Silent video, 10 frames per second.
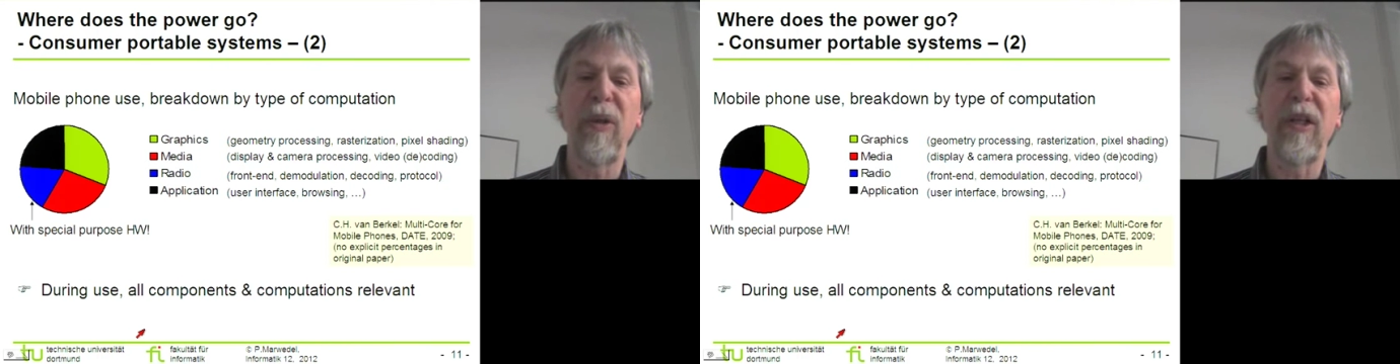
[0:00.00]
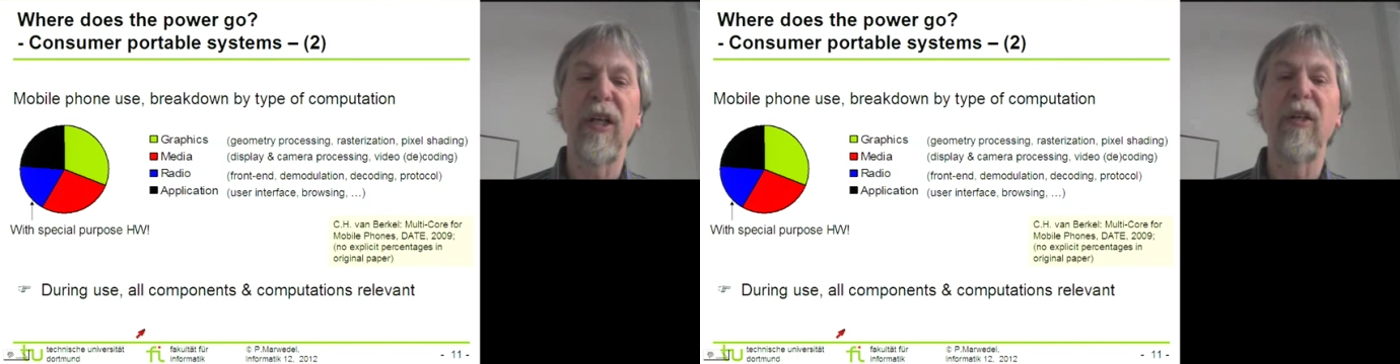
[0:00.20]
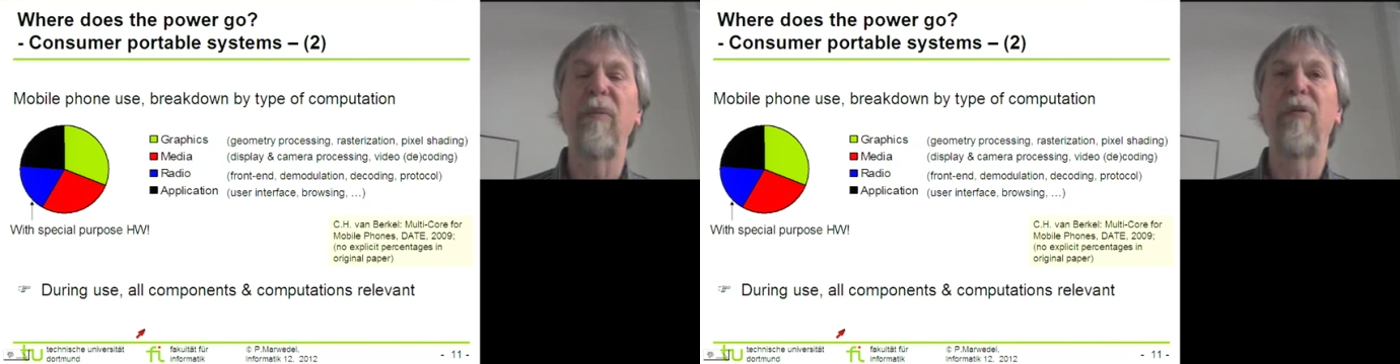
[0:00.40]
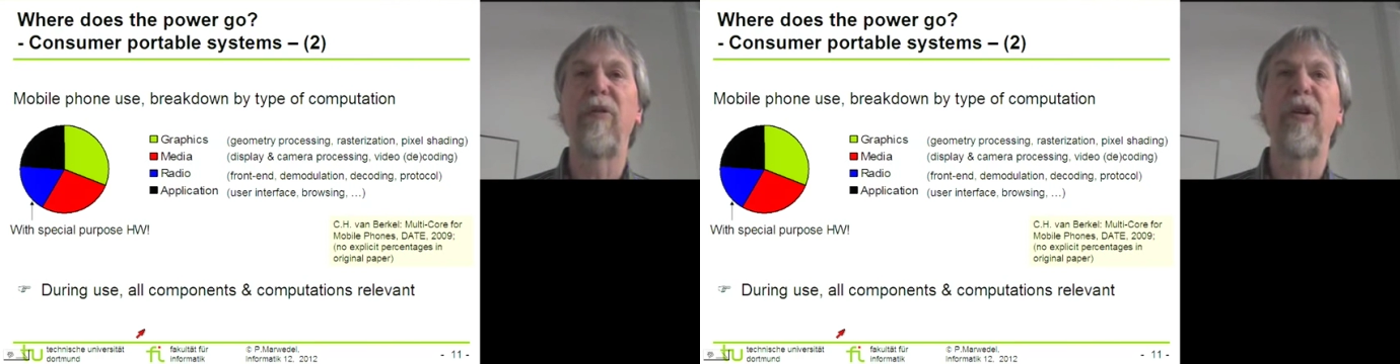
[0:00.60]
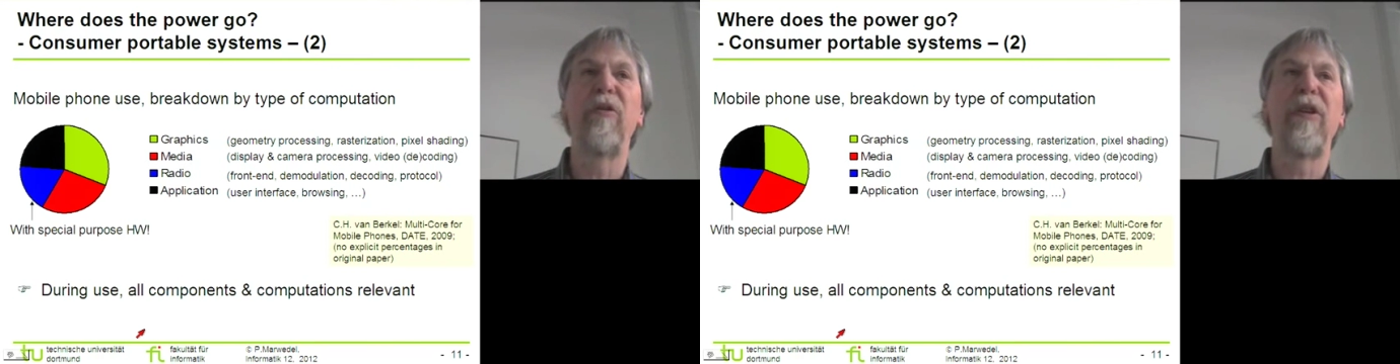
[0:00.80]
we can
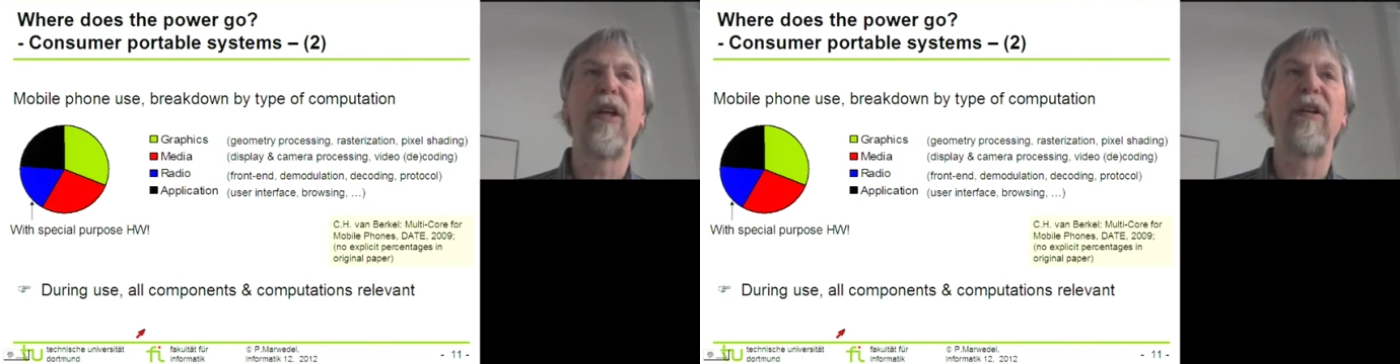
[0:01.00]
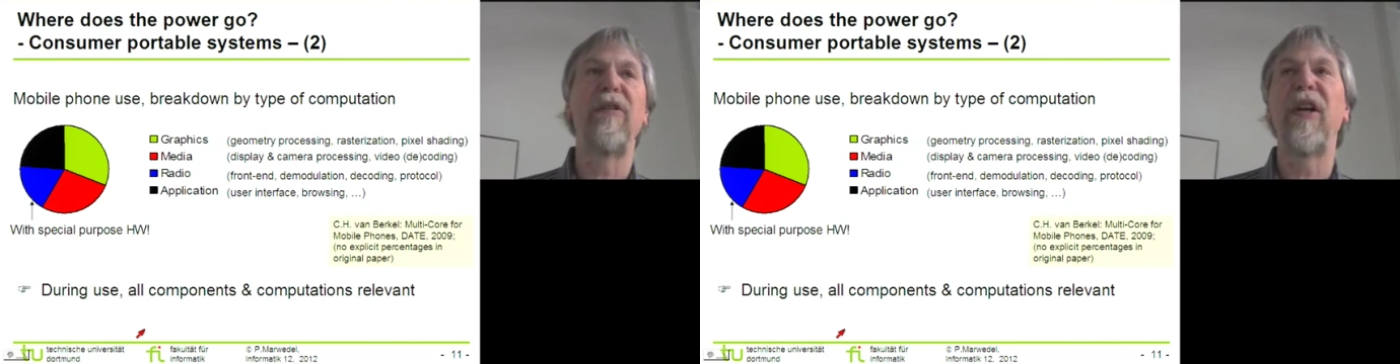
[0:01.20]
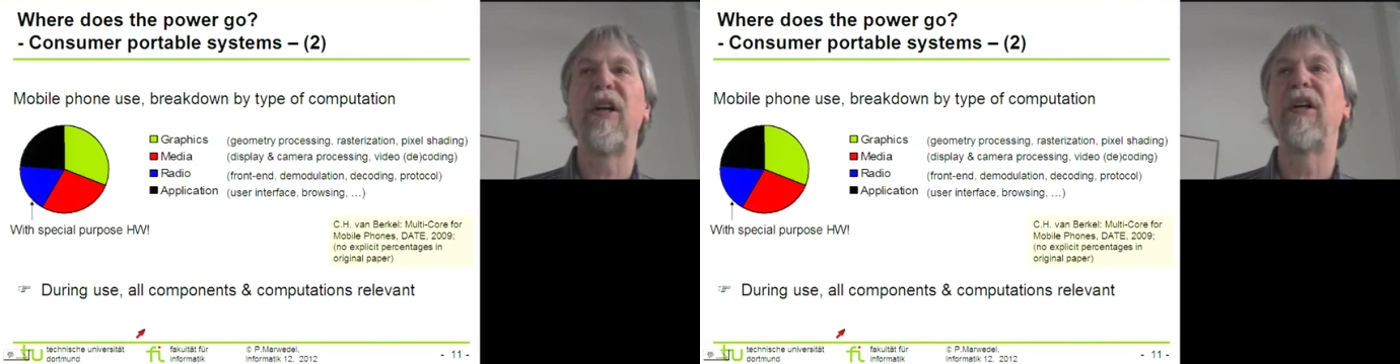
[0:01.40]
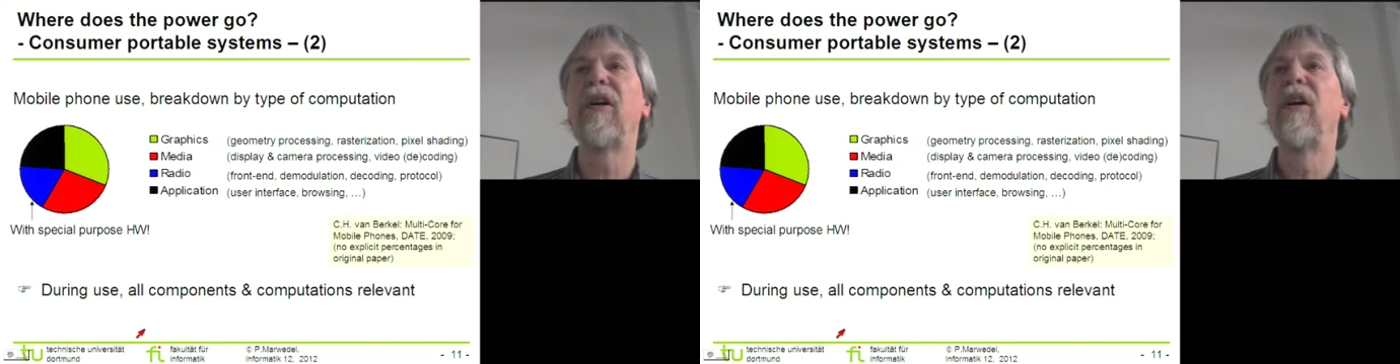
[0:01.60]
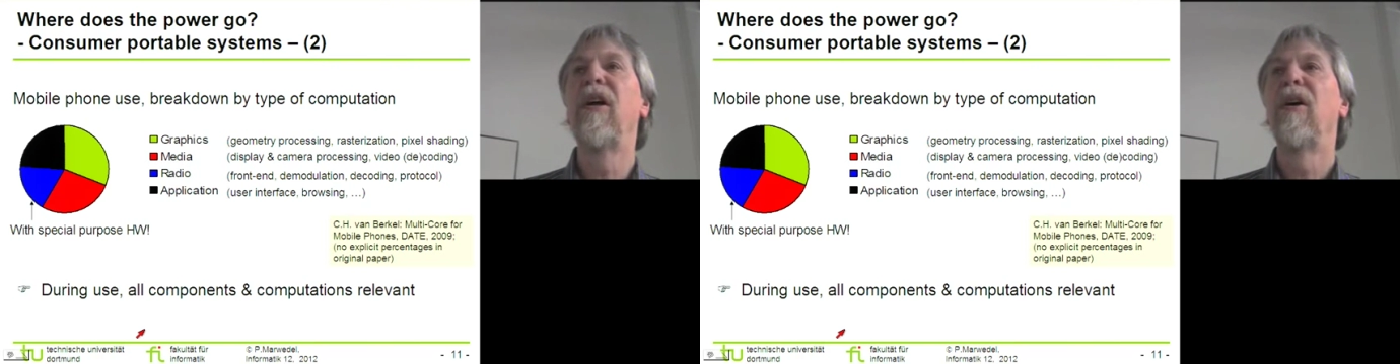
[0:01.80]
observe that there
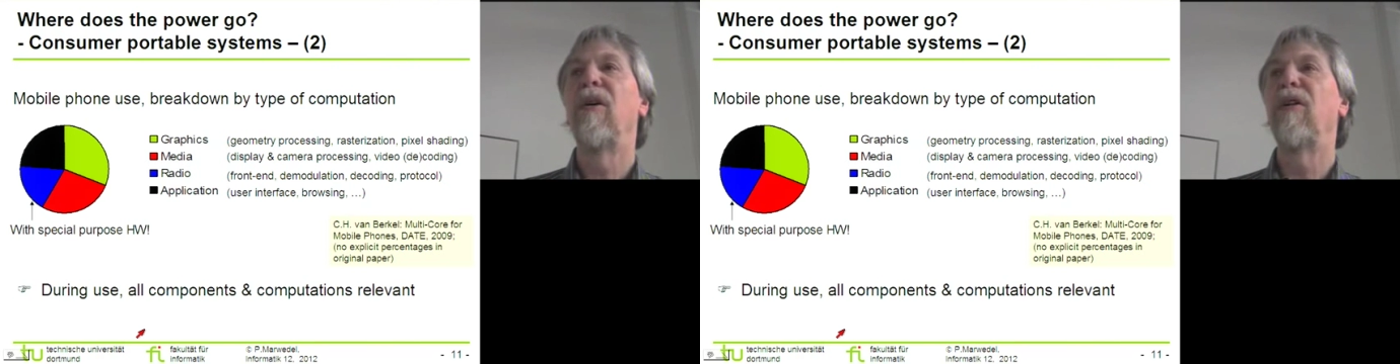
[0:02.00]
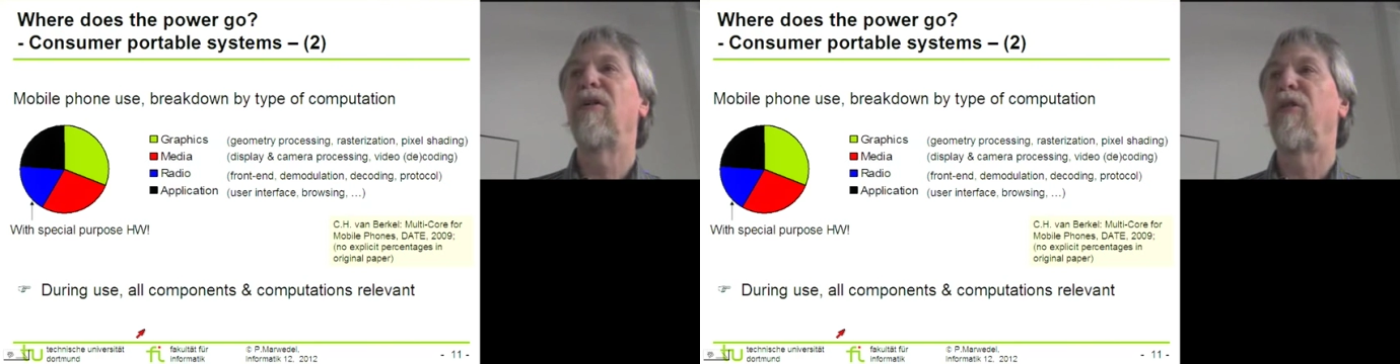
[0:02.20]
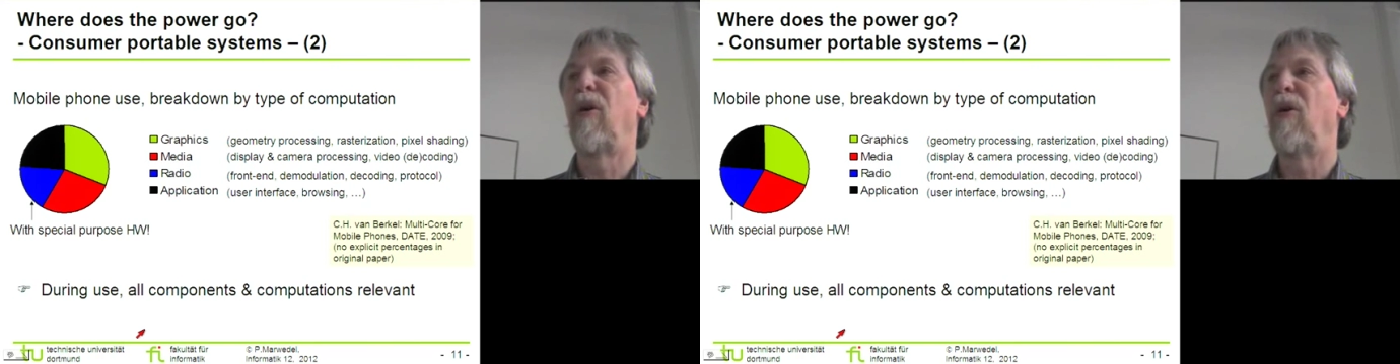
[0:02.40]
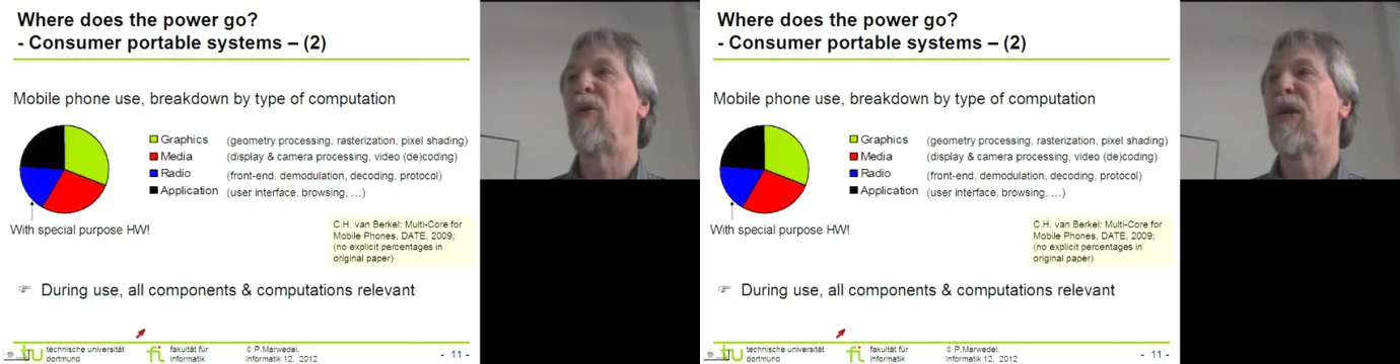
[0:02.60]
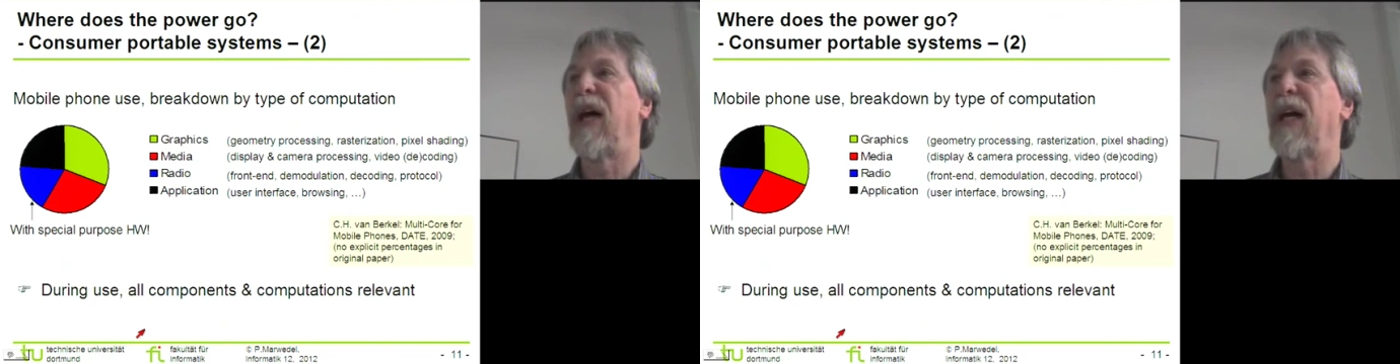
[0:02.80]
are also
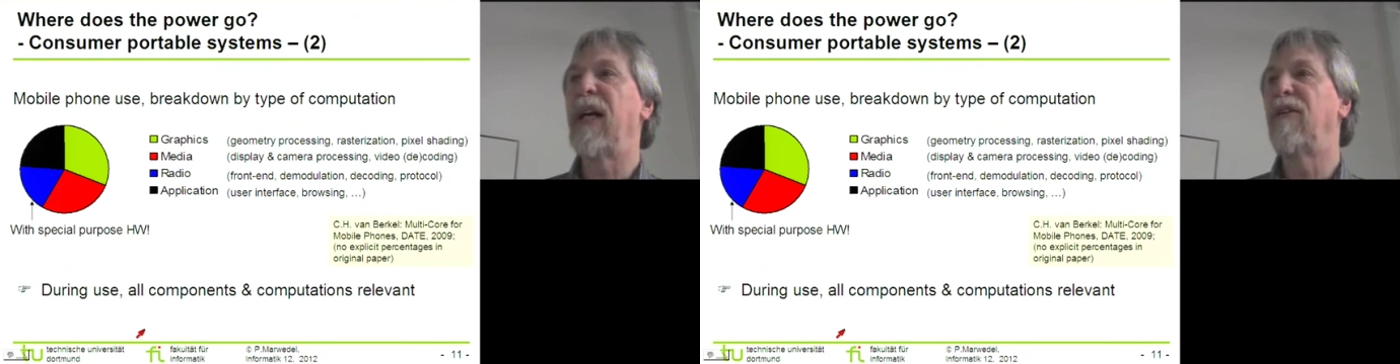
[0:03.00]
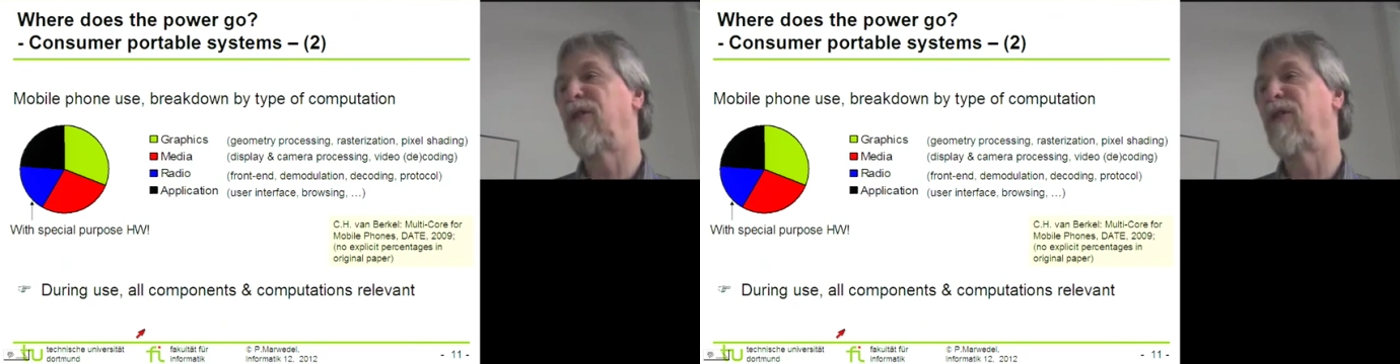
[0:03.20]
all kinds